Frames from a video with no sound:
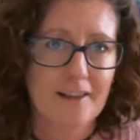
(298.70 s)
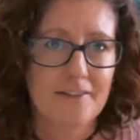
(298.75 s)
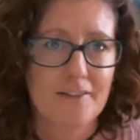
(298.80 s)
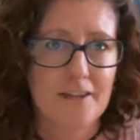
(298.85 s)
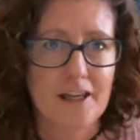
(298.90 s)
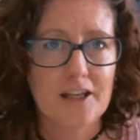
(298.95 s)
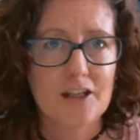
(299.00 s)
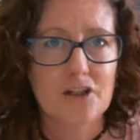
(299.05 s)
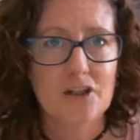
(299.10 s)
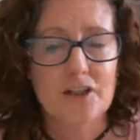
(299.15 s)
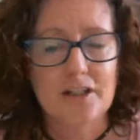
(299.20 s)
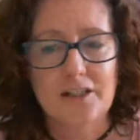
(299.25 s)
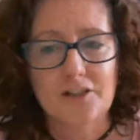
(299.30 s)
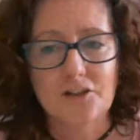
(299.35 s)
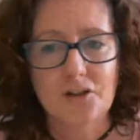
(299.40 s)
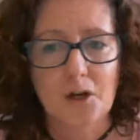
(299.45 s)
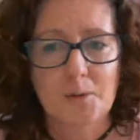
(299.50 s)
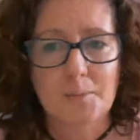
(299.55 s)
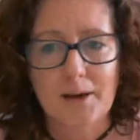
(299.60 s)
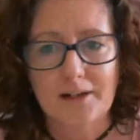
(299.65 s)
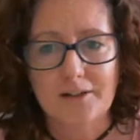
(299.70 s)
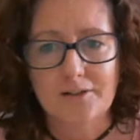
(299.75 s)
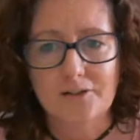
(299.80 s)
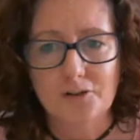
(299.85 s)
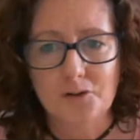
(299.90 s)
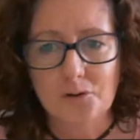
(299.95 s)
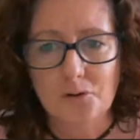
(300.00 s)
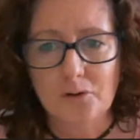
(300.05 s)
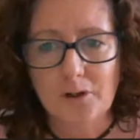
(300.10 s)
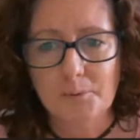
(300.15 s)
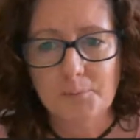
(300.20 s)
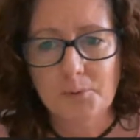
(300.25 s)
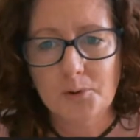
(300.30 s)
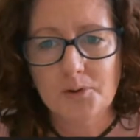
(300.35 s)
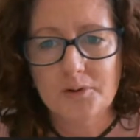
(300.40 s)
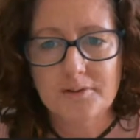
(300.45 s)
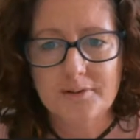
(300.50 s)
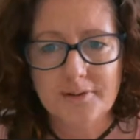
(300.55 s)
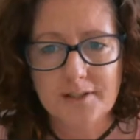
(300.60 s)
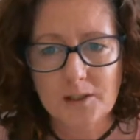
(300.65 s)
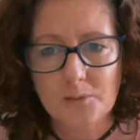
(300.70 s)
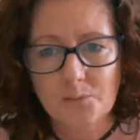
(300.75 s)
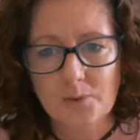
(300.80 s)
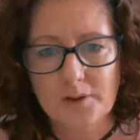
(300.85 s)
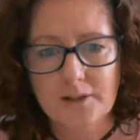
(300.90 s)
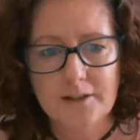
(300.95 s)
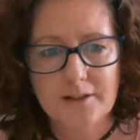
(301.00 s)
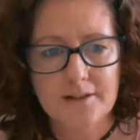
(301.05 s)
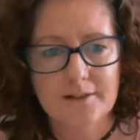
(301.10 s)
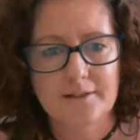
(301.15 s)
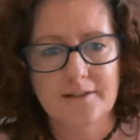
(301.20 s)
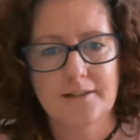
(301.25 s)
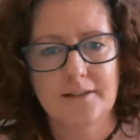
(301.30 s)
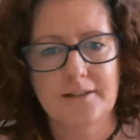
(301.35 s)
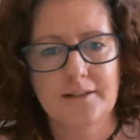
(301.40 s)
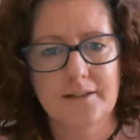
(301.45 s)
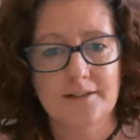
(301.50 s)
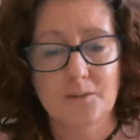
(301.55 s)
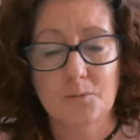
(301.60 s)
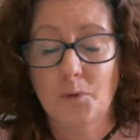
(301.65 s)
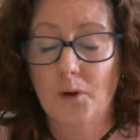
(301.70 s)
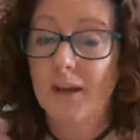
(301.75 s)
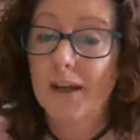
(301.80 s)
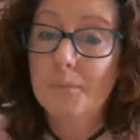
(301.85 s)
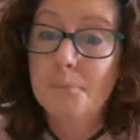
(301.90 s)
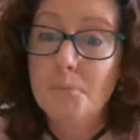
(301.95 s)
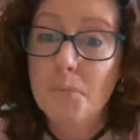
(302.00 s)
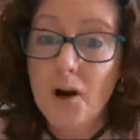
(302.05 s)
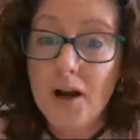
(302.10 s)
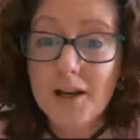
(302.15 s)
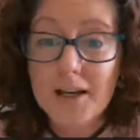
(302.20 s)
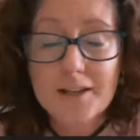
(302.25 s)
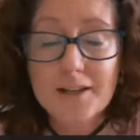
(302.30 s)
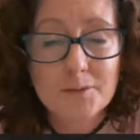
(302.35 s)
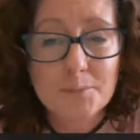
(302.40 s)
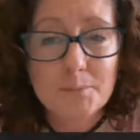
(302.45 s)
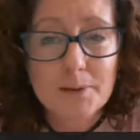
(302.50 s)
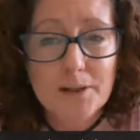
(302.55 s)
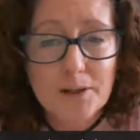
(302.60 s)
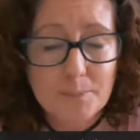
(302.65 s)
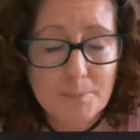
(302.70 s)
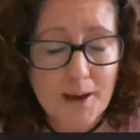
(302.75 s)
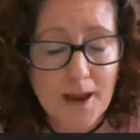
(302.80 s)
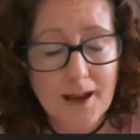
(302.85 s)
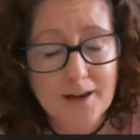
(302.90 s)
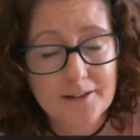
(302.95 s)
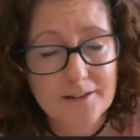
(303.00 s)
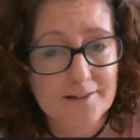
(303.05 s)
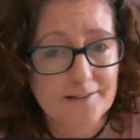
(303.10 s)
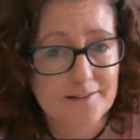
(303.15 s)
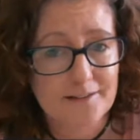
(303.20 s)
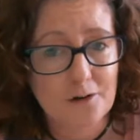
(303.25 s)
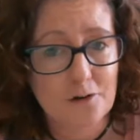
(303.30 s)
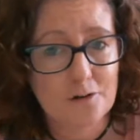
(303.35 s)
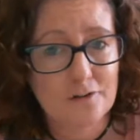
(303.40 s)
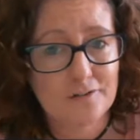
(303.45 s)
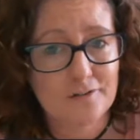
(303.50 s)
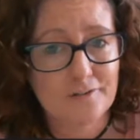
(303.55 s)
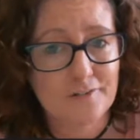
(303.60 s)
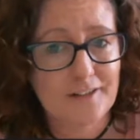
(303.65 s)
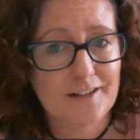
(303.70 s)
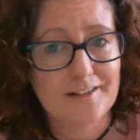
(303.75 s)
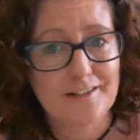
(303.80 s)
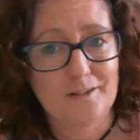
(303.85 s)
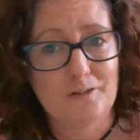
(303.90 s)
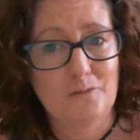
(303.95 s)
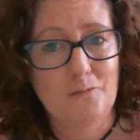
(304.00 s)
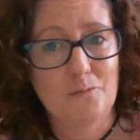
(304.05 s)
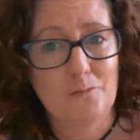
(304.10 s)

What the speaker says: then you need to go back to the drawing board, see what it is that doesn't work. It might even be the pattern itself isn't